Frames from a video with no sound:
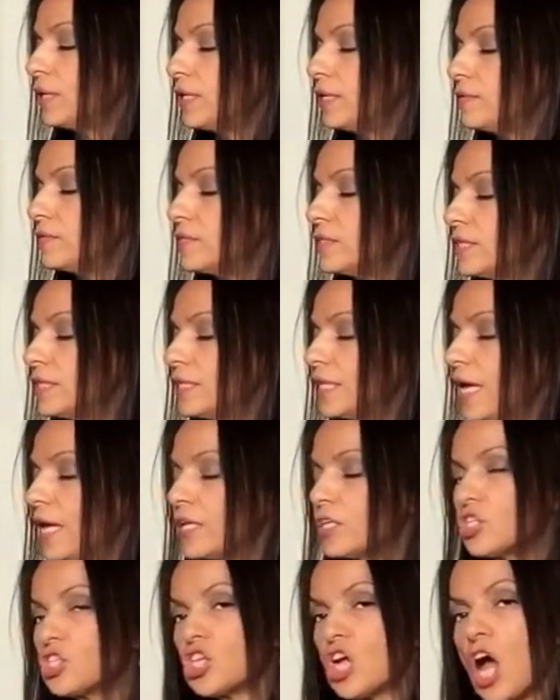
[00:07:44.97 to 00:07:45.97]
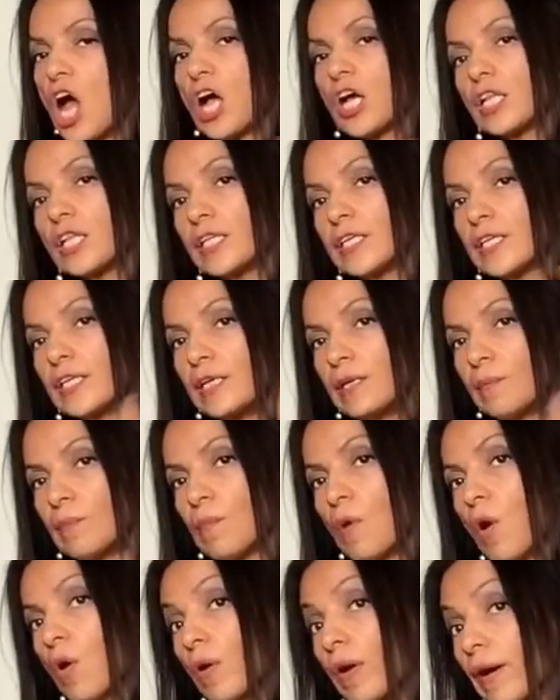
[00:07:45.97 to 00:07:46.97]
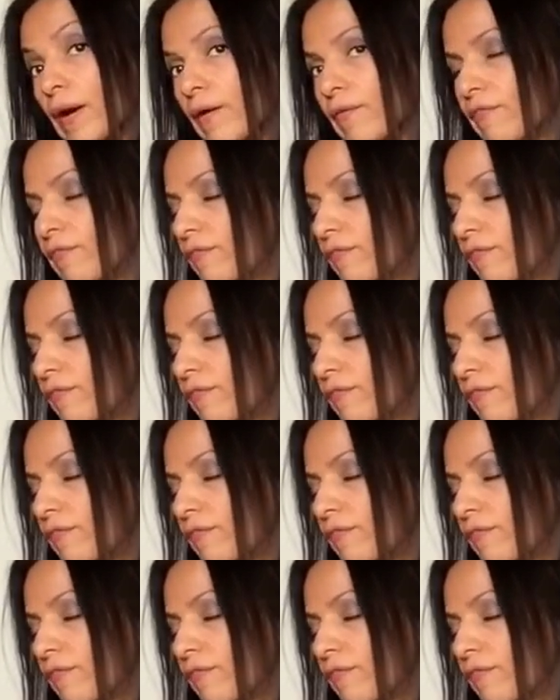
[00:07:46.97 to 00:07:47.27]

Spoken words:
gives it that chocolatey mocha